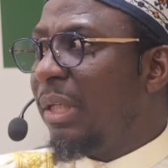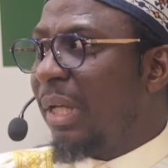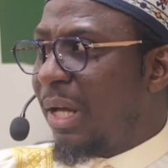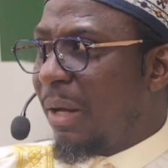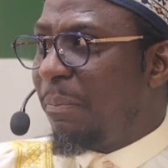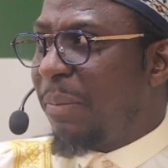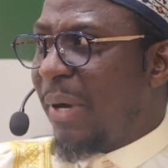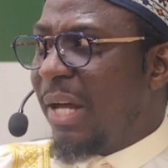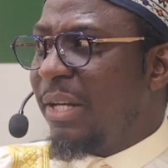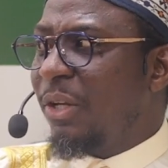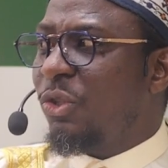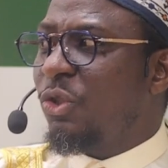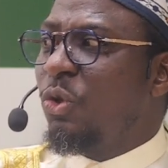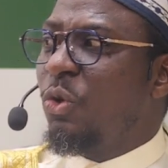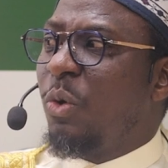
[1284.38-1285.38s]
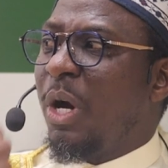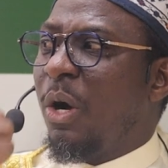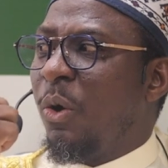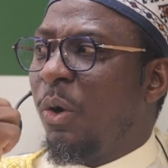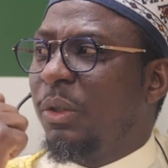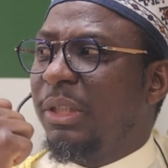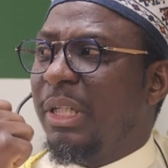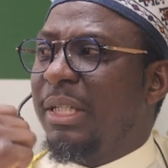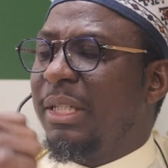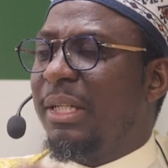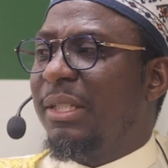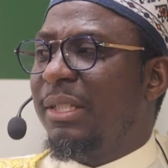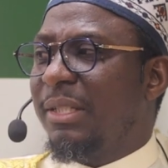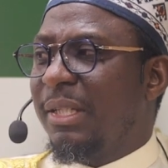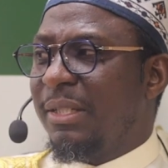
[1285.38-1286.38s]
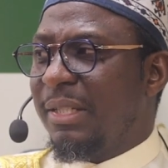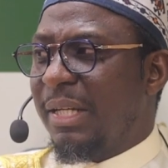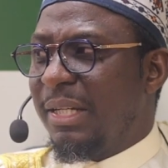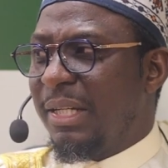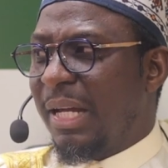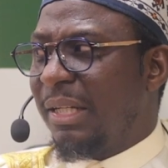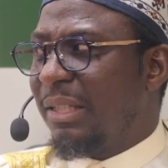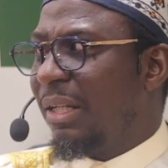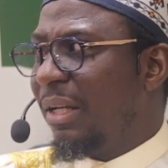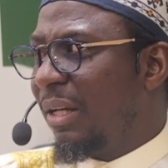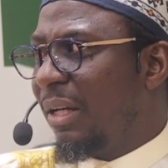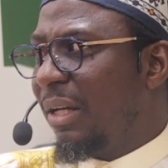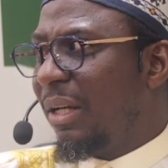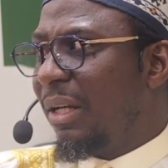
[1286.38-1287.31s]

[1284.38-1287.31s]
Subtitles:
the companions who were holding the distance said that,